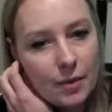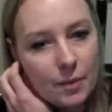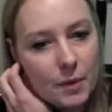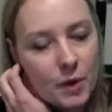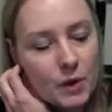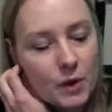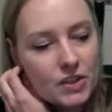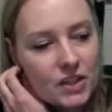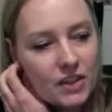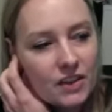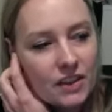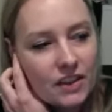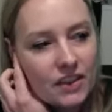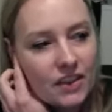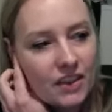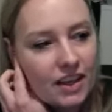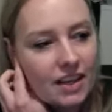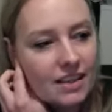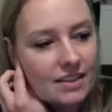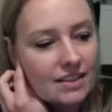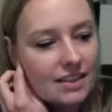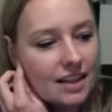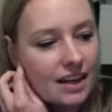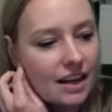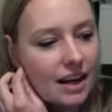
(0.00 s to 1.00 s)
most of the
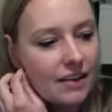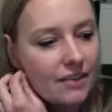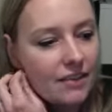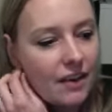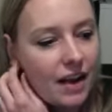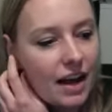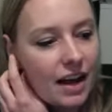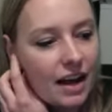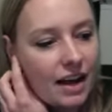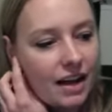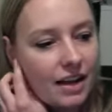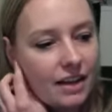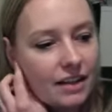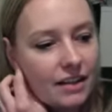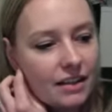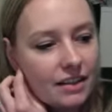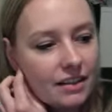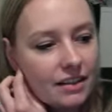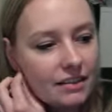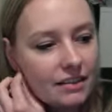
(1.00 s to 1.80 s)
things that I've had